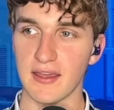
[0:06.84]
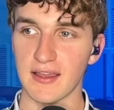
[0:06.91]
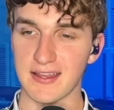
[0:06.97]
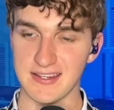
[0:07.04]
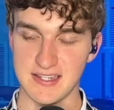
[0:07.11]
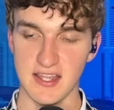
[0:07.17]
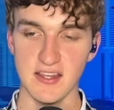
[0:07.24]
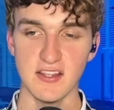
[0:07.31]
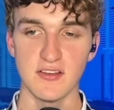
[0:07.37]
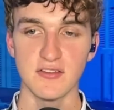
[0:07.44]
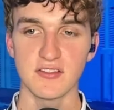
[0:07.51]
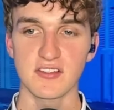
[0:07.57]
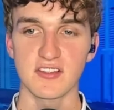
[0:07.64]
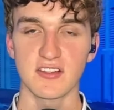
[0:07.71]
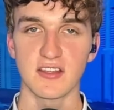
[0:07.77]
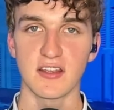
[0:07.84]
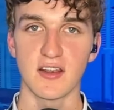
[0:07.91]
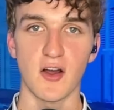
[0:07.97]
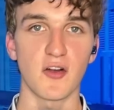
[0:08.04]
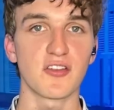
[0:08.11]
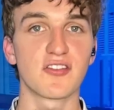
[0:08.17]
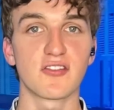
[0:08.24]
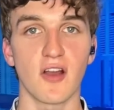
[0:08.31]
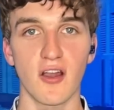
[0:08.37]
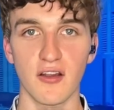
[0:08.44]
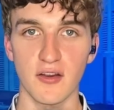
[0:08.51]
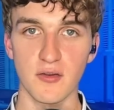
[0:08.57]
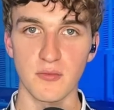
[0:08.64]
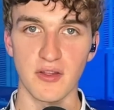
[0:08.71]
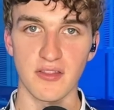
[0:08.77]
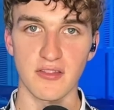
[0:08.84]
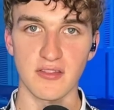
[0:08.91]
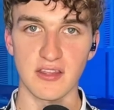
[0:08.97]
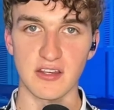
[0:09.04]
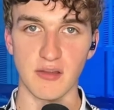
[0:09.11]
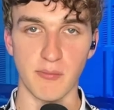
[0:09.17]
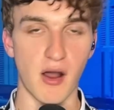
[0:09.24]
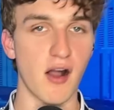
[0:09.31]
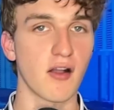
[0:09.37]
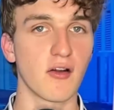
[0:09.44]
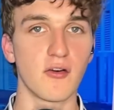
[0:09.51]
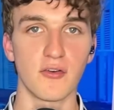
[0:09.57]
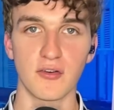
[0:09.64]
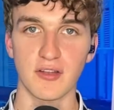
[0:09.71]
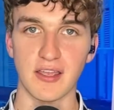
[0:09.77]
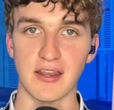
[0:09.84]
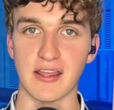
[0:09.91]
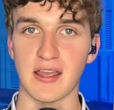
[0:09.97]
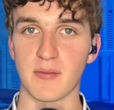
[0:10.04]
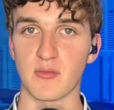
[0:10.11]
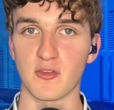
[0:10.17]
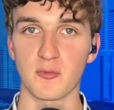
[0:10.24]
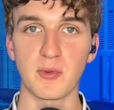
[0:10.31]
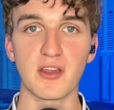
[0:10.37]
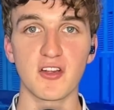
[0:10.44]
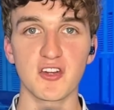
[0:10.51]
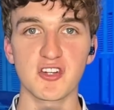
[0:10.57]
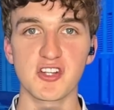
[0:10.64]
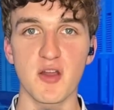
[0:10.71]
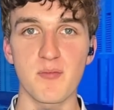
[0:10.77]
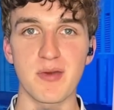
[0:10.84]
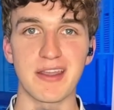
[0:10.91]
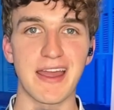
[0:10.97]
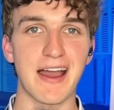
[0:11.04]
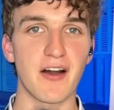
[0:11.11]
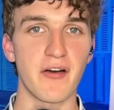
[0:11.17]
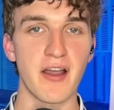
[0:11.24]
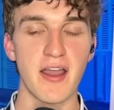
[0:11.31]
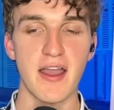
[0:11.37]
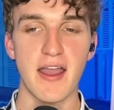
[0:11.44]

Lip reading: continues. It all started with the debacle getting him the speakership, and now